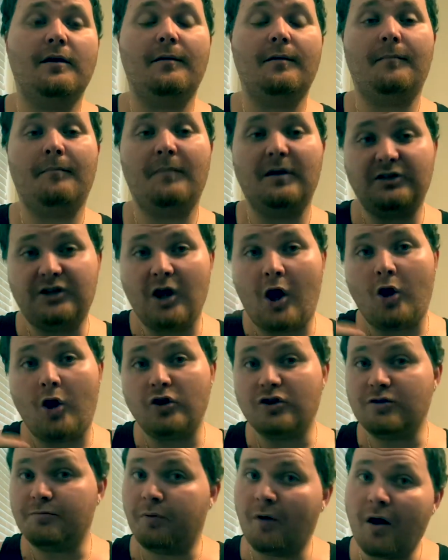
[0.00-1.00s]
My
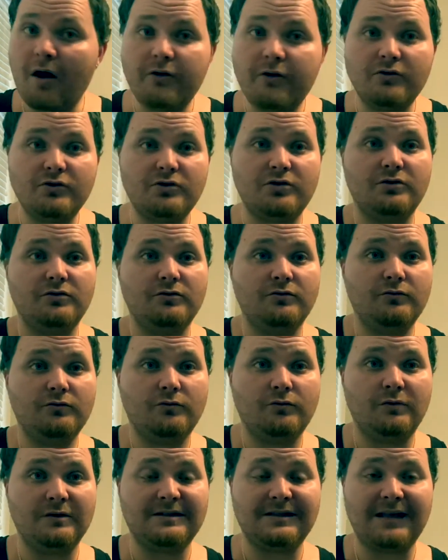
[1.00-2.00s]
dog's brothers
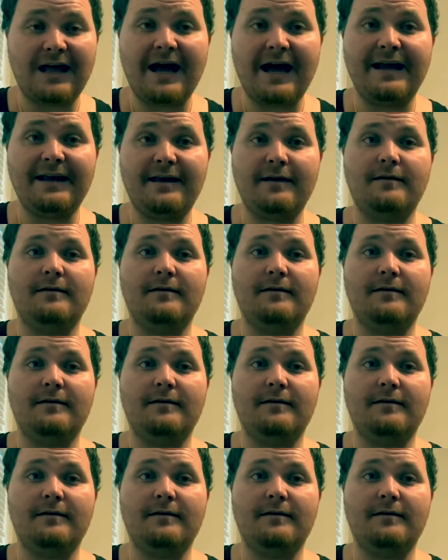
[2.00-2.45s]
was like,